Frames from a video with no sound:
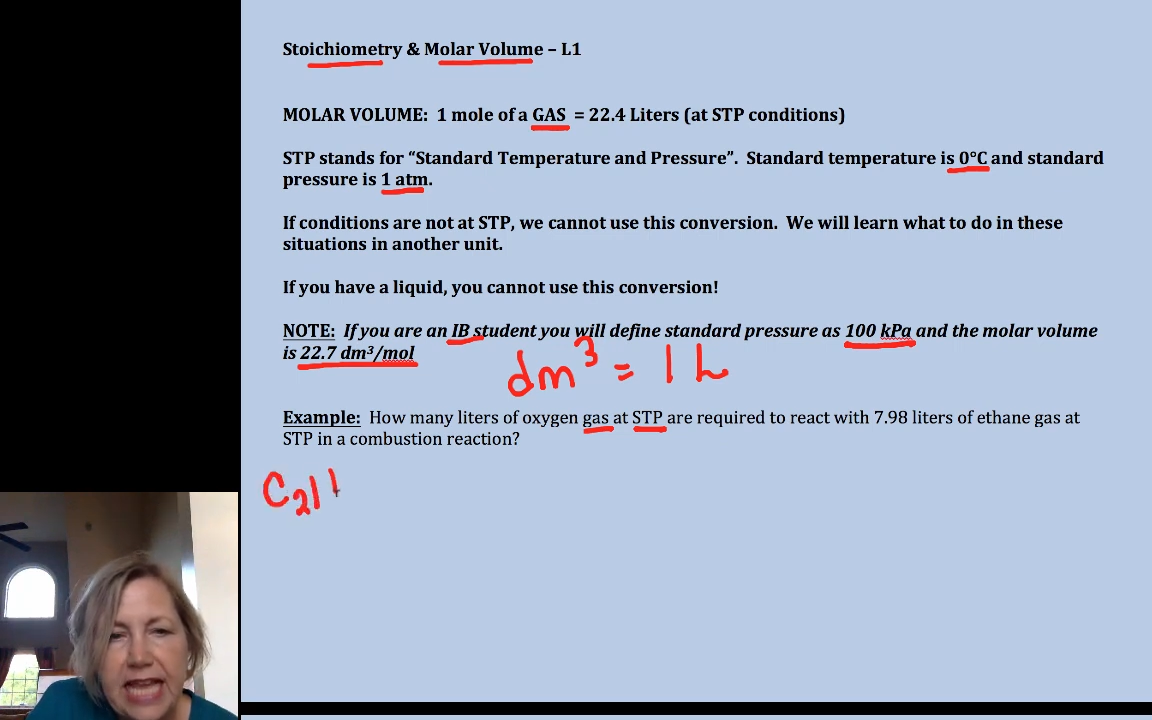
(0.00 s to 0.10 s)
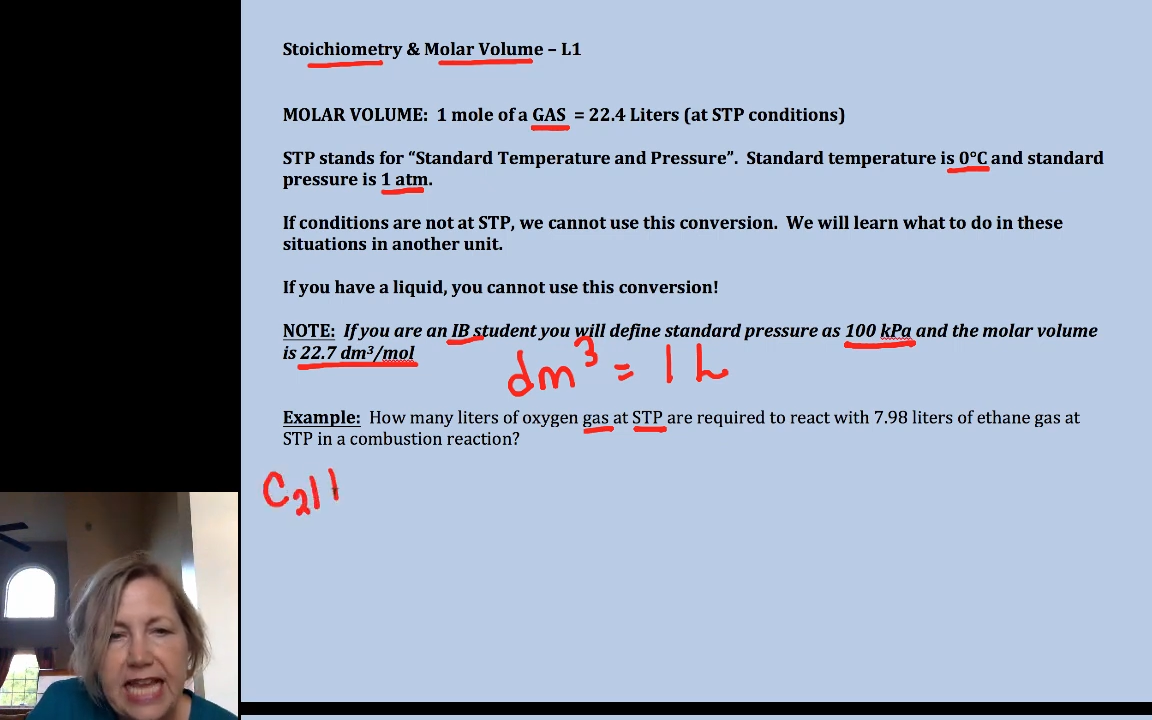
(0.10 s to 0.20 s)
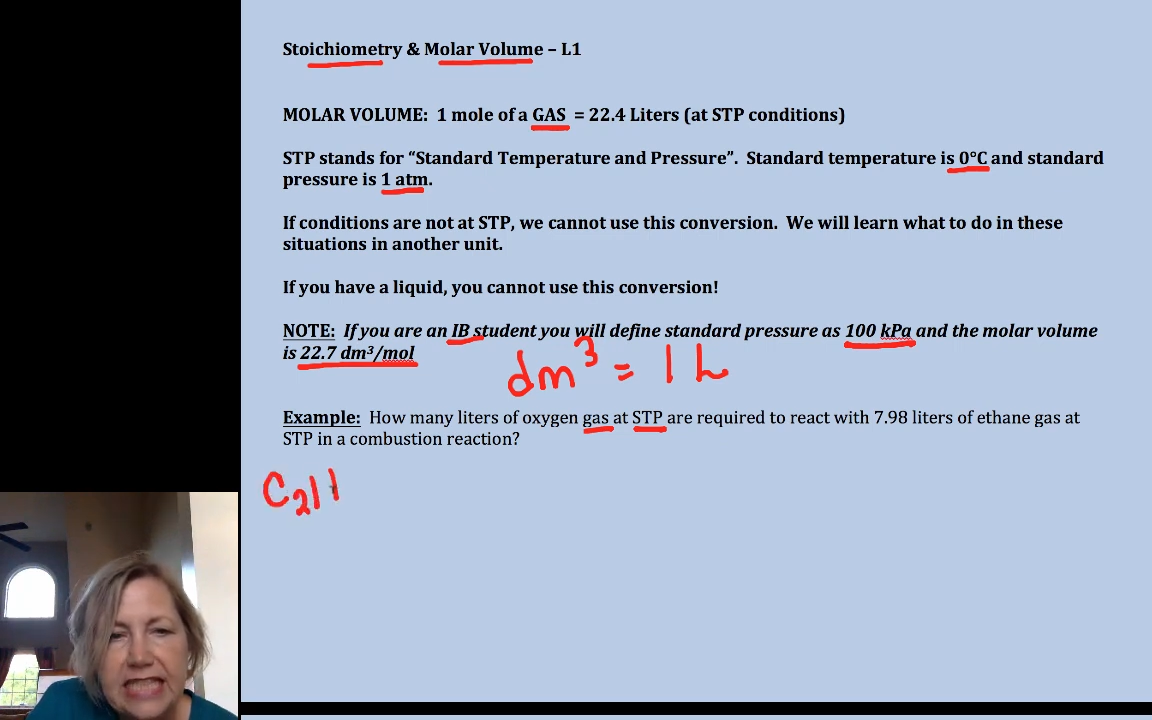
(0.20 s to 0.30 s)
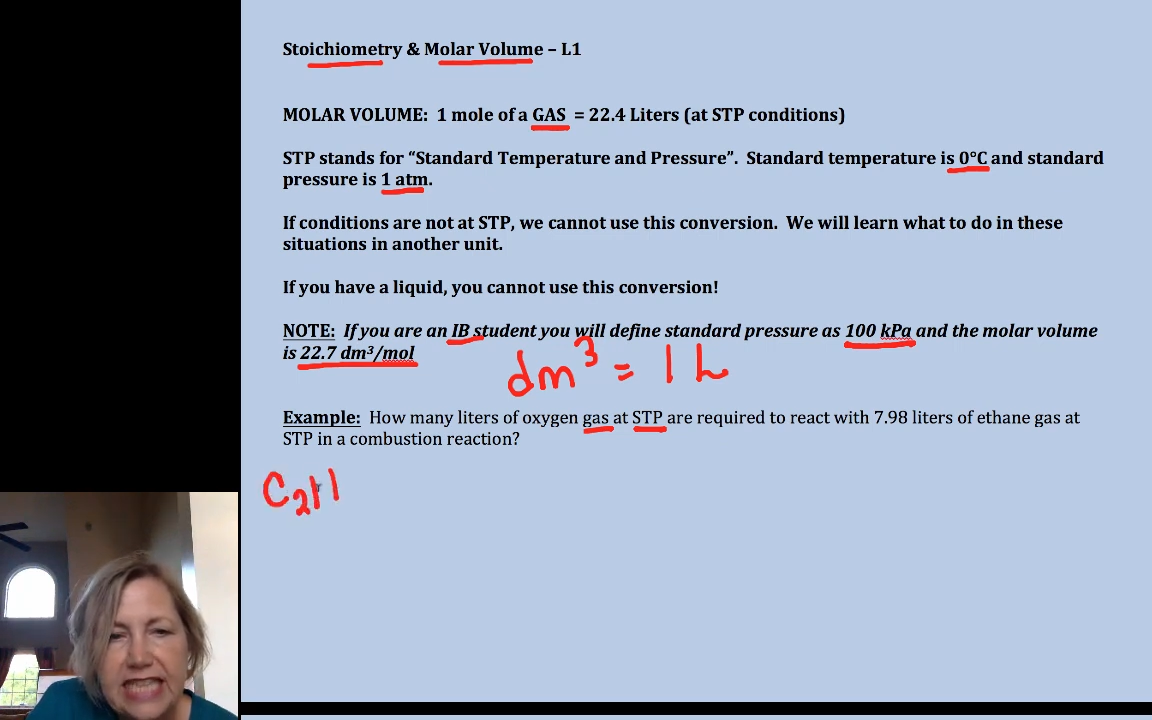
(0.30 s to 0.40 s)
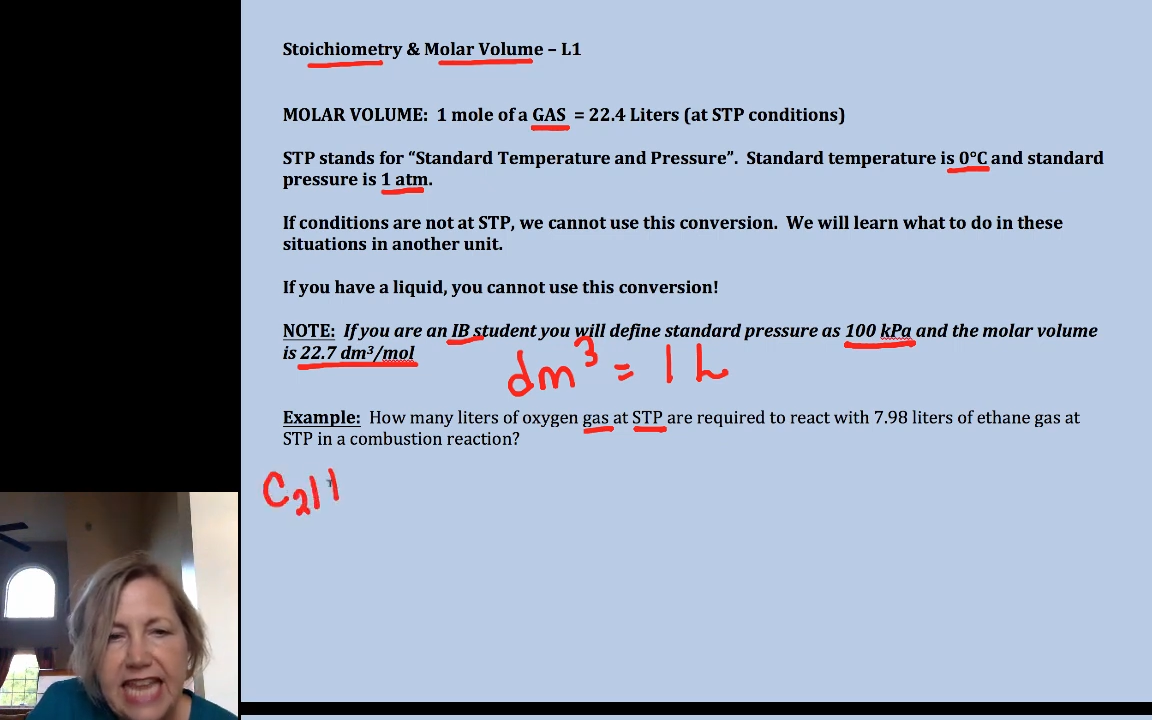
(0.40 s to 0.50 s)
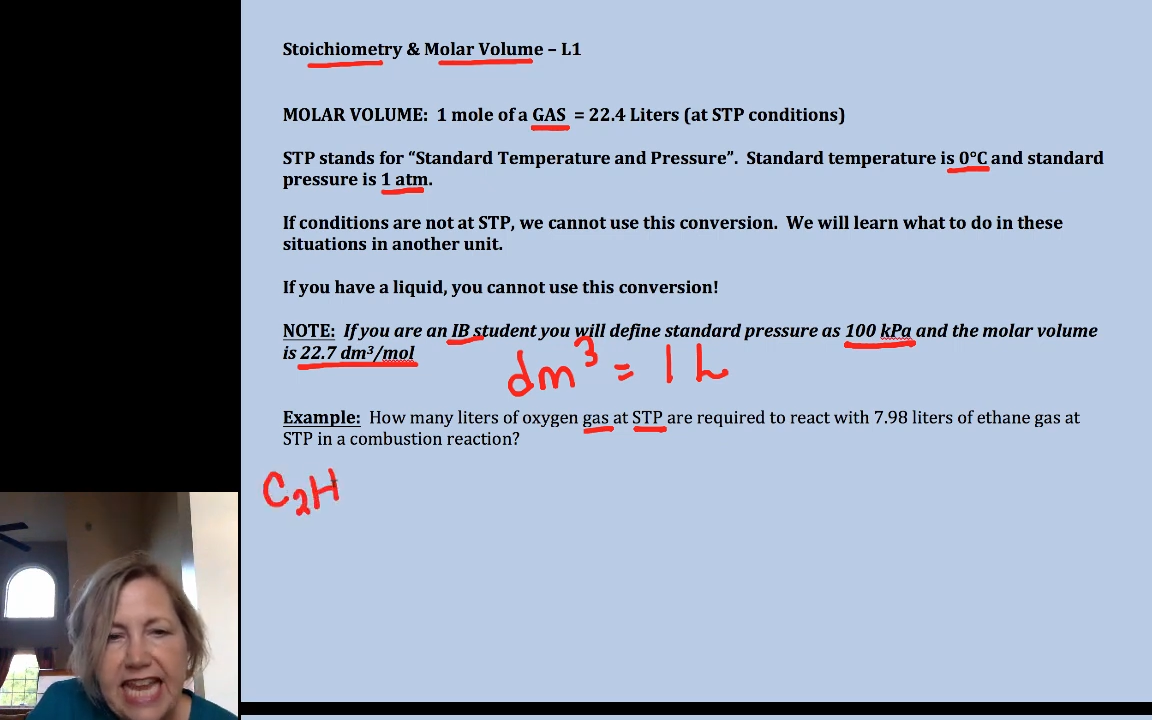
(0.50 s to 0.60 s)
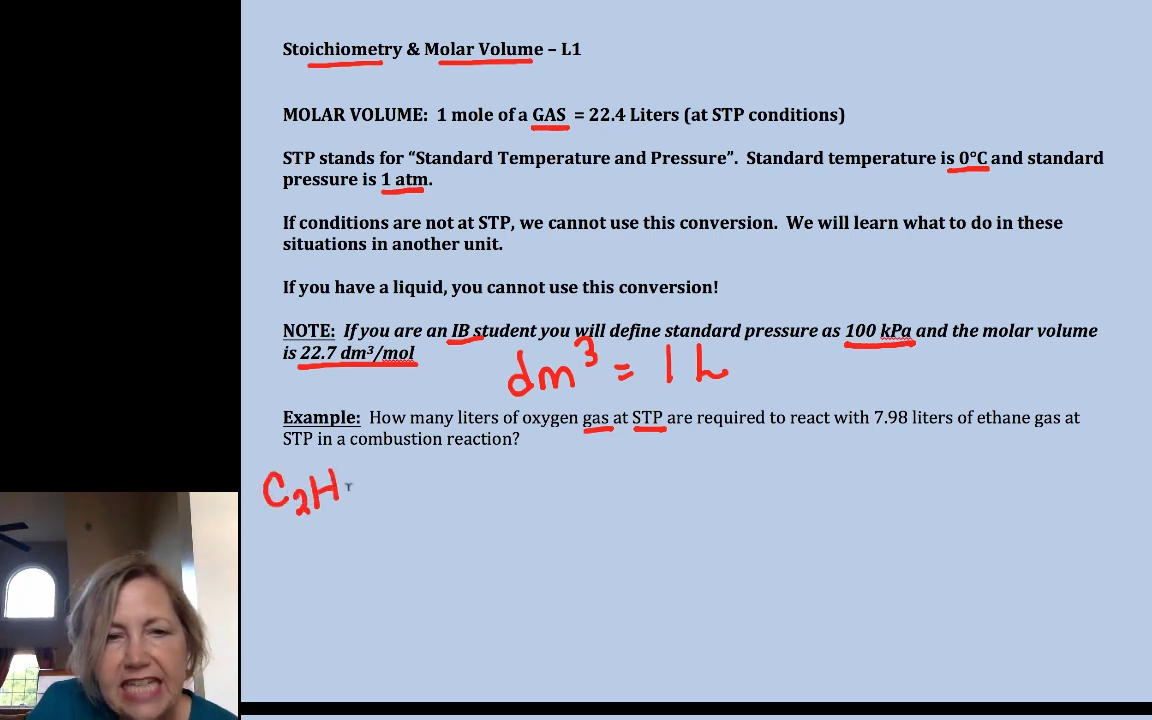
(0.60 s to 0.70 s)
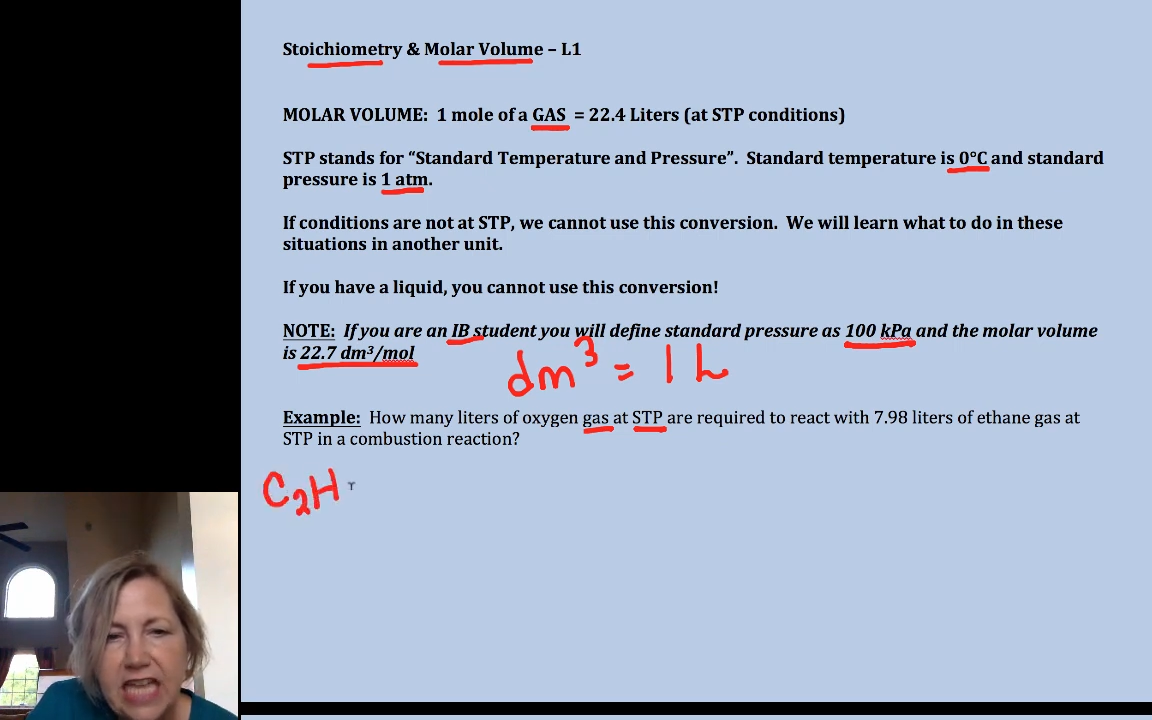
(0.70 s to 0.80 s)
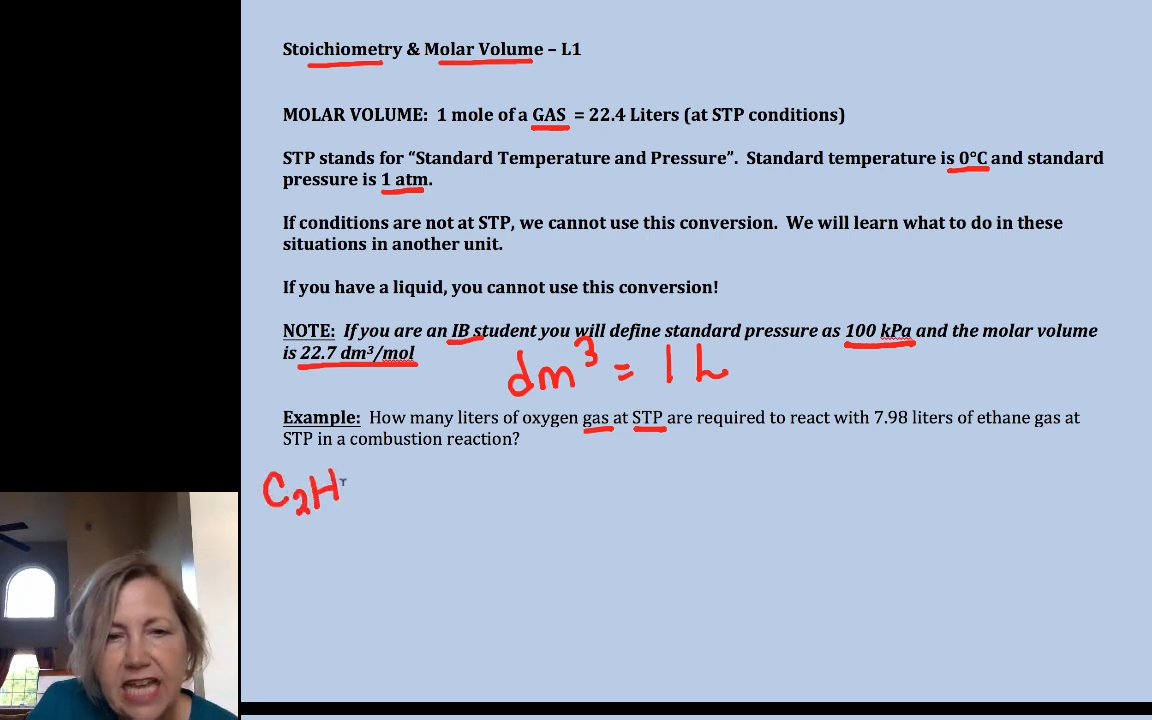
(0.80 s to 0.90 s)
and eight